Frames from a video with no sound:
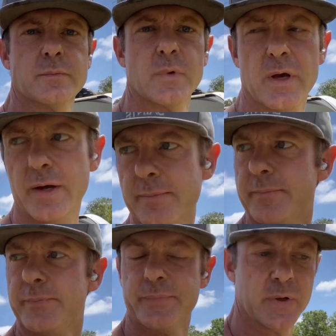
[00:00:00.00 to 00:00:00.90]
Okay.
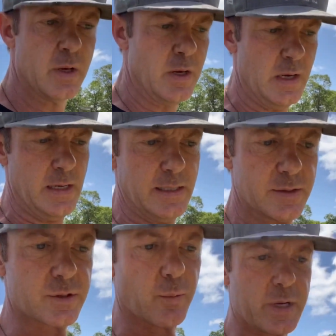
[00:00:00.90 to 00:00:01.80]

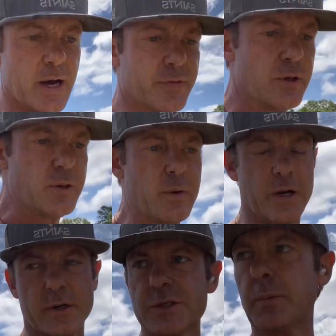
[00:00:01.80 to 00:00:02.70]
So we got the new
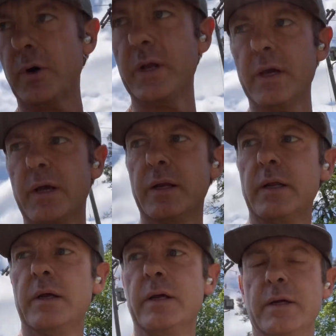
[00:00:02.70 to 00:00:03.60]
air spring
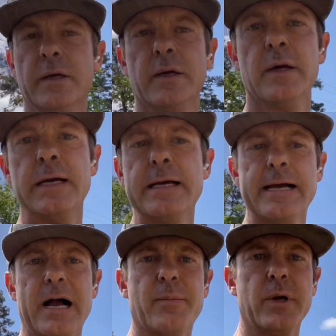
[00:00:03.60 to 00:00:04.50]
in.
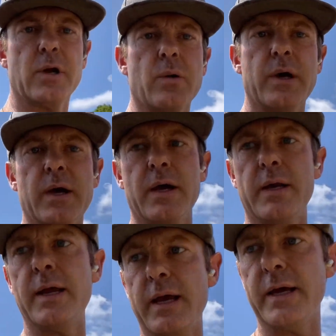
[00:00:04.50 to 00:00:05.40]
I'm going to go
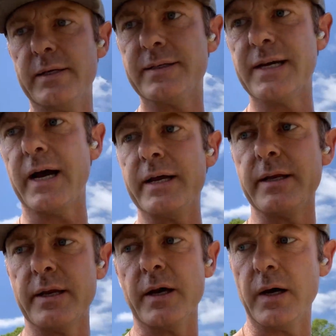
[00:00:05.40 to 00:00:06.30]
ahead and
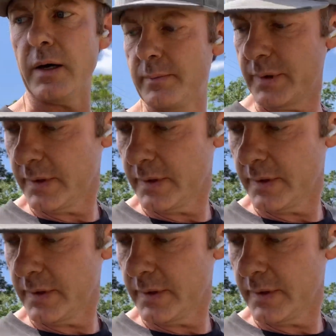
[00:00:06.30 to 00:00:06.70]
tighten up